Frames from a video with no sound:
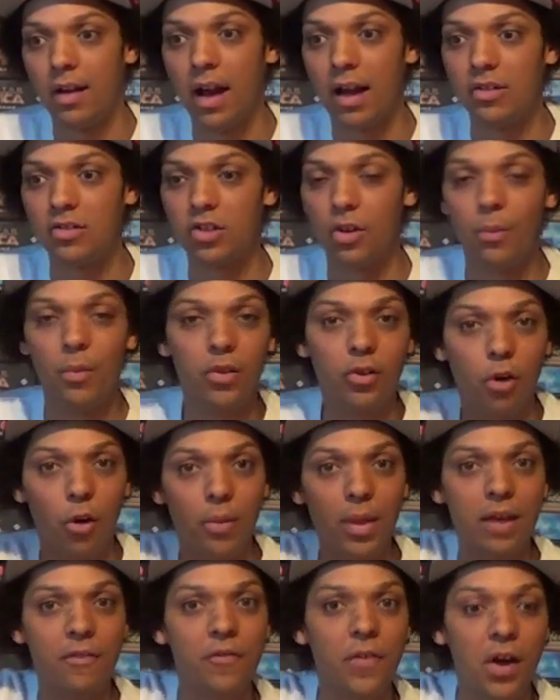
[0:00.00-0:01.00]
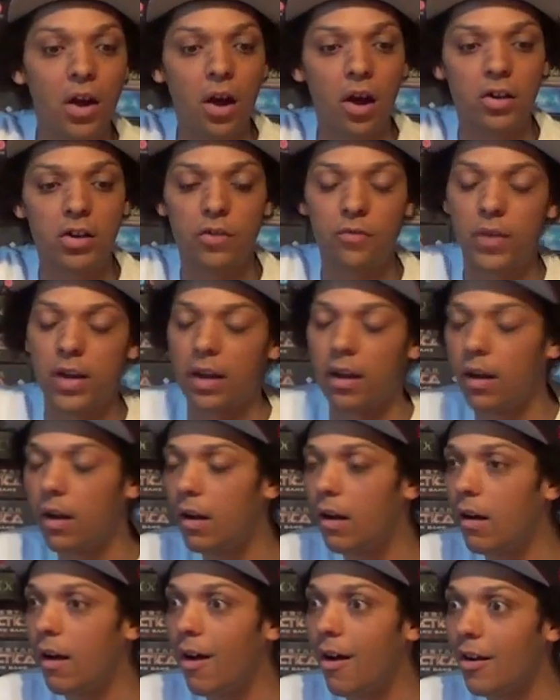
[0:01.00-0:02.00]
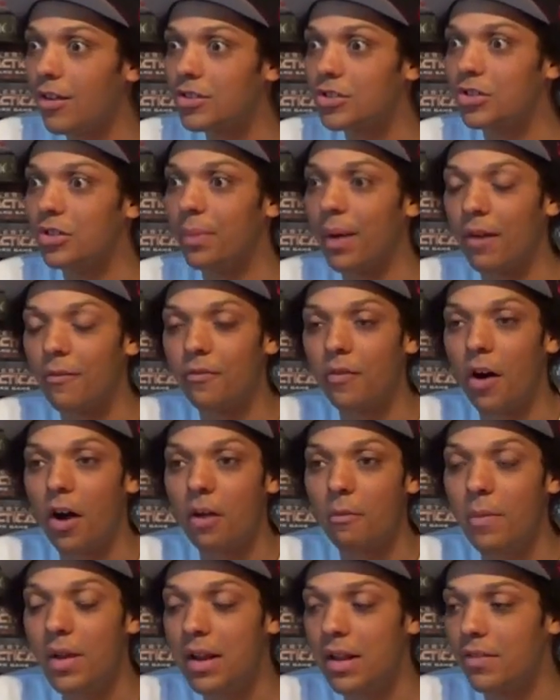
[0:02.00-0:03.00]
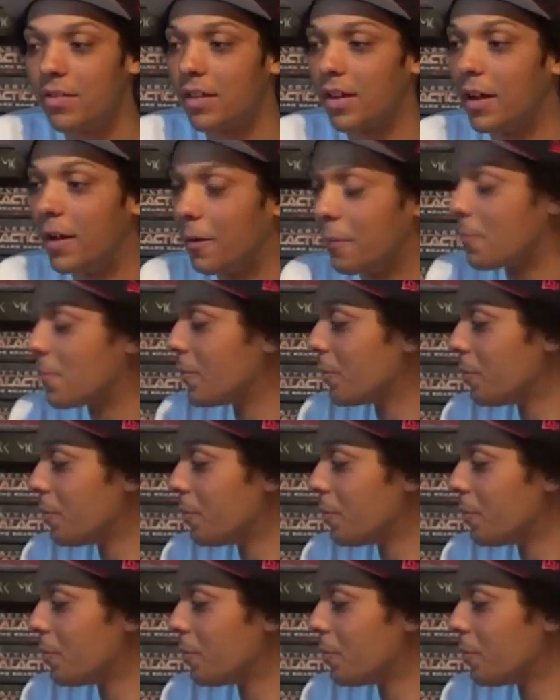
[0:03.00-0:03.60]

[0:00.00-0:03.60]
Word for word: And someone got there first. You think, oh, I asked you about five minutes ago.